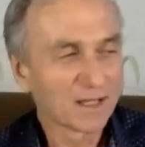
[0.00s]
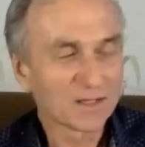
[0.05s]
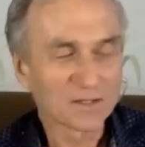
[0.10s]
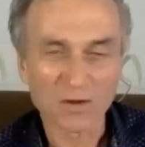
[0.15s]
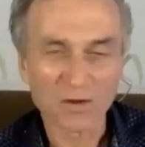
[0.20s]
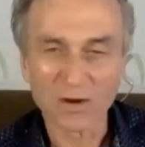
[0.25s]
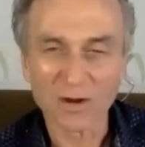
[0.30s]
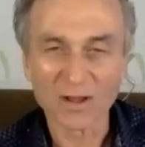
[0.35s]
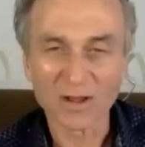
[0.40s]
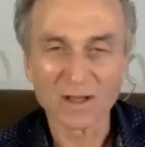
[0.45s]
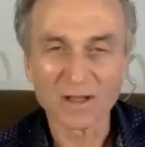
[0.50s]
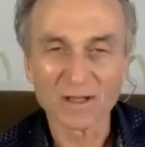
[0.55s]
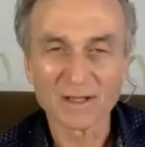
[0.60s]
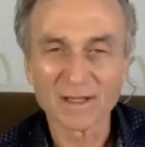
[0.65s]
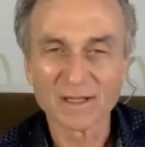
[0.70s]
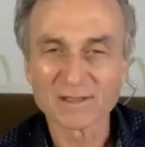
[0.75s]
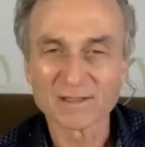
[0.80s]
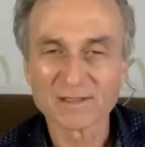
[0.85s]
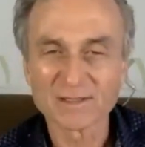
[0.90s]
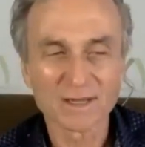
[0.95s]
oil.
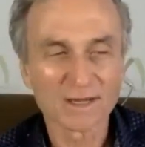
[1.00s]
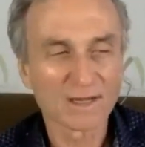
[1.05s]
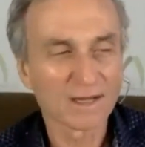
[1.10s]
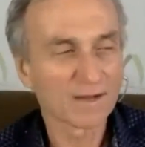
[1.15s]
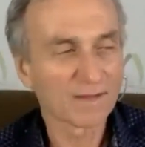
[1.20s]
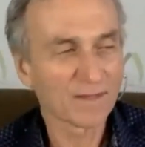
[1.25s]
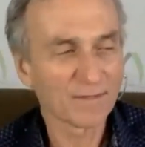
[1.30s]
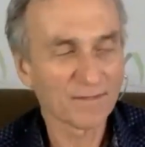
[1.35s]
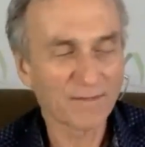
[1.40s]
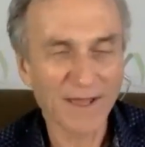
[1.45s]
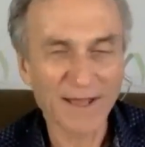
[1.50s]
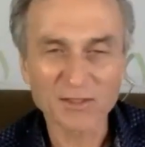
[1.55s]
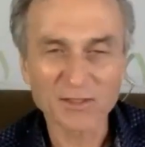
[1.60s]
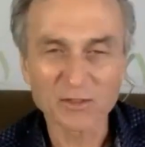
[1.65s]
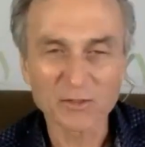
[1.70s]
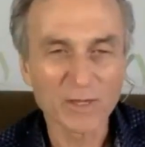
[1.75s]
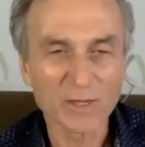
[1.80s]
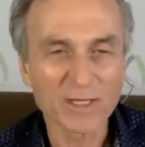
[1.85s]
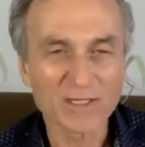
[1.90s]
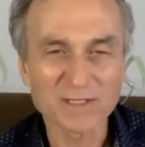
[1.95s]
It's uh, the fat you
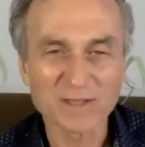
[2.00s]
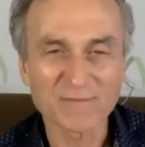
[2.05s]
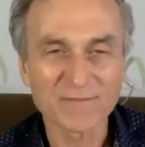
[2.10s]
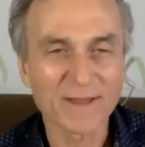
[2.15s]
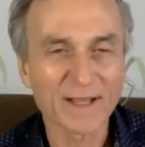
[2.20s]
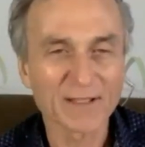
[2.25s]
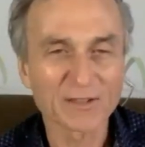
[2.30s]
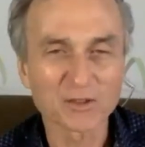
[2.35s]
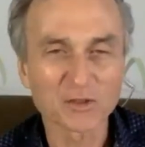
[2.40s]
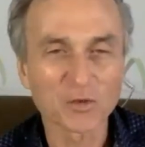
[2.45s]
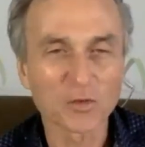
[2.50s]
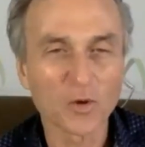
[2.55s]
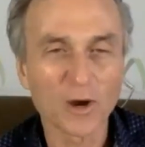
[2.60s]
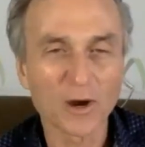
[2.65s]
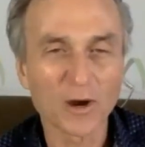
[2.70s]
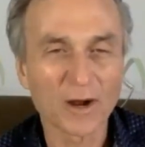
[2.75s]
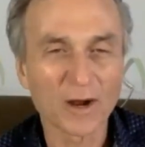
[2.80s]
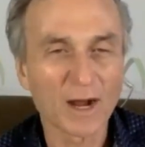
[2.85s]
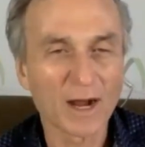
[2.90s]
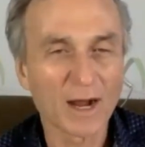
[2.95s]
eat is the fat you wear
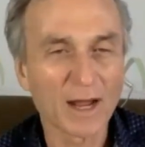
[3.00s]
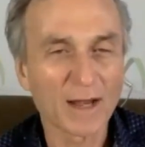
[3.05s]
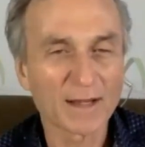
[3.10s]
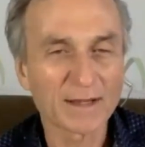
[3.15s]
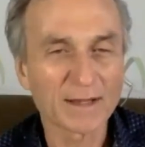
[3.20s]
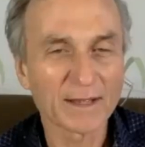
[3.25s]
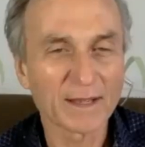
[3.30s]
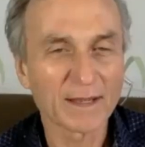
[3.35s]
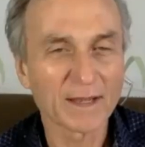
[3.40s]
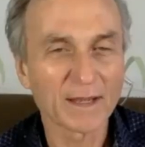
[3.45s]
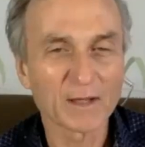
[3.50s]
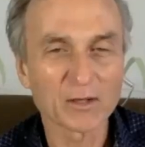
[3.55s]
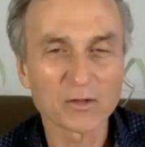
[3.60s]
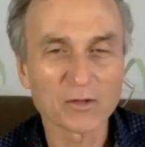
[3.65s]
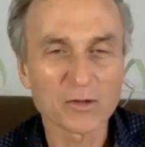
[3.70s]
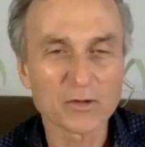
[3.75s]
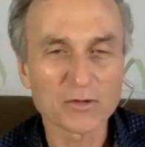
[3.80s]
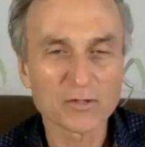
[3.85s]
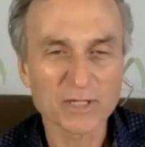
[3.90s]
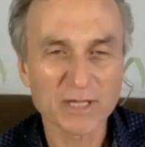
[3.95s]
on and under your
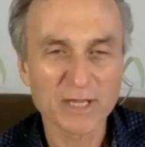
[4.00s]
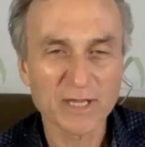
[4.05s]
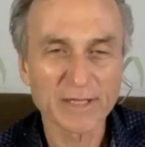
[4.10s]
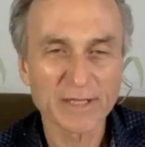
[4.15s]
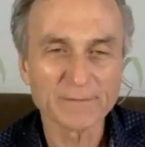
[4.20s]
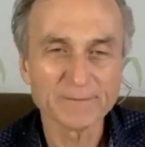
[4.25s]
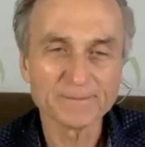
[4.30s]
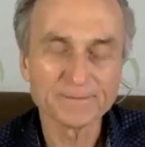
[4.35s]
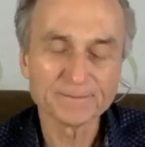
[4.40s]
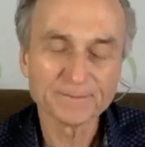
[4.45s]
skin.